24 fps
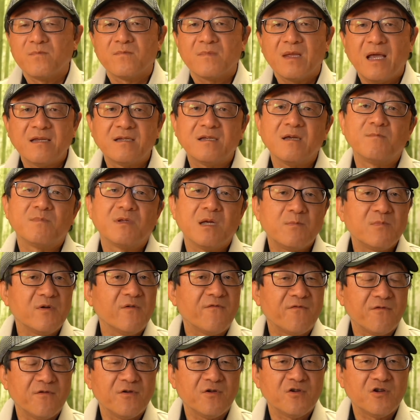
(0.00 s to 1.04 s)
and September
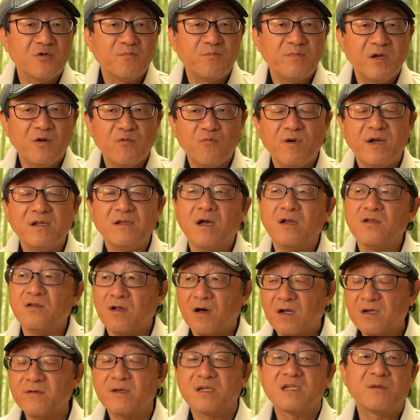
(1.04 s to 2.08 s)
1st should be when a
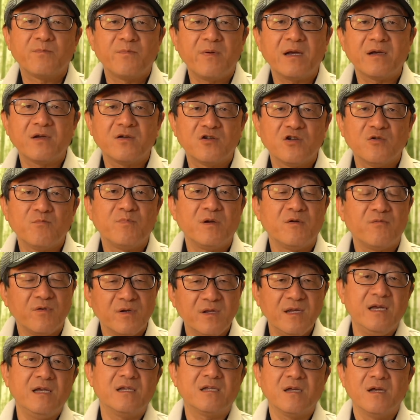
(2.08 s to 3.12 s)
lot of specs should be
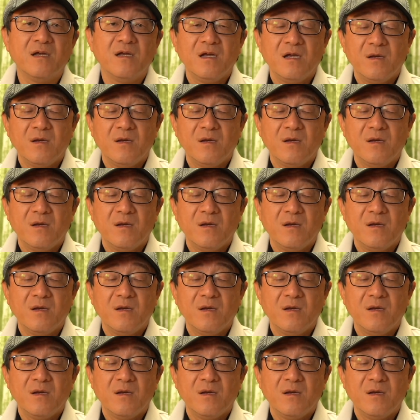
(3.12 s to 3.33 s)
released